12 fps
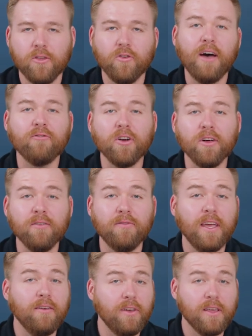So after all the
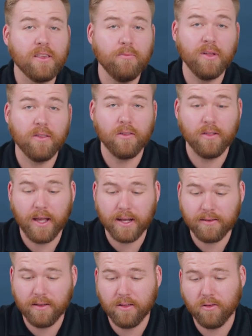VAVs have been
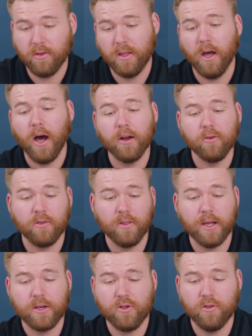selected through the
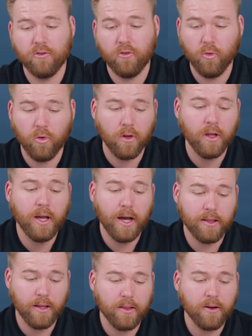AutoSelection tool,
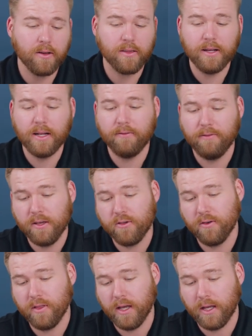another exciting
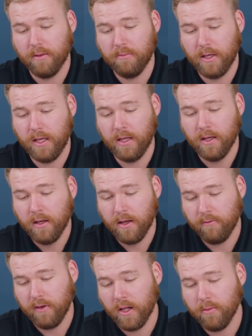feature that can be
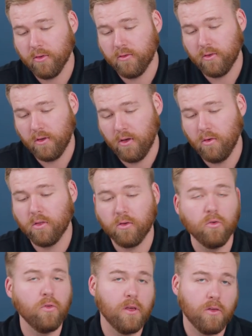available to you
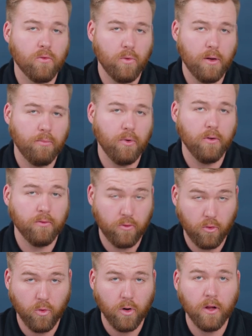through this Ripple
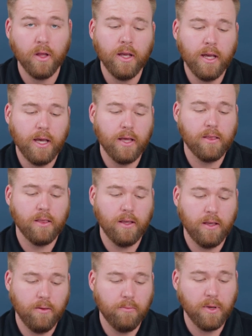tool is
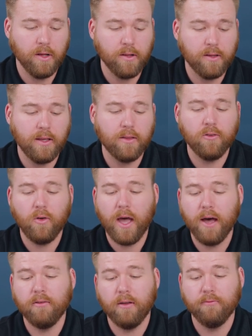the ability to
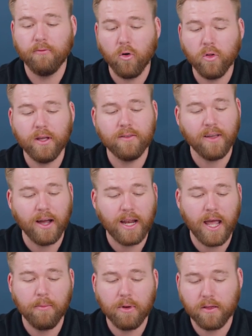have a fully
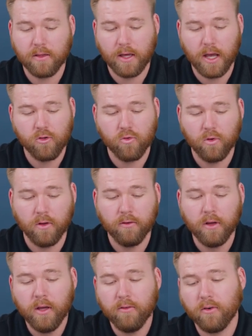dynamic
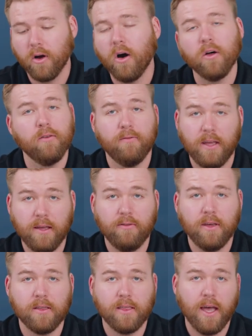schedule for all the
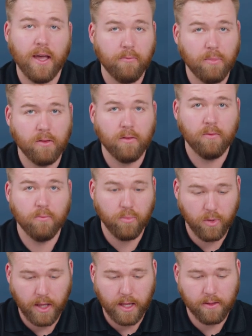VAVs that have been
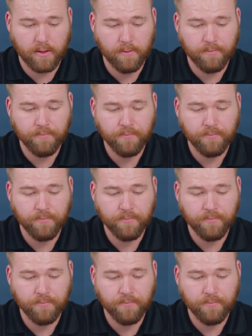placed.